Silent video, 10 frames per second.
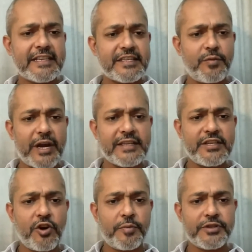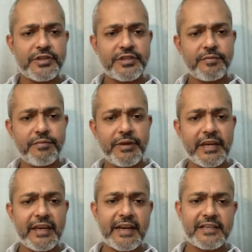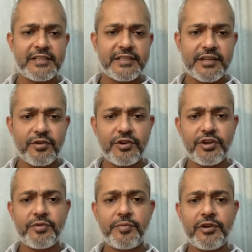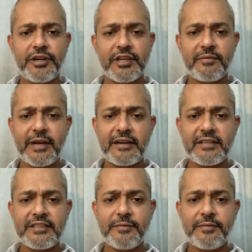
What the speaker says: So why is the opposition bringing national security to political matters?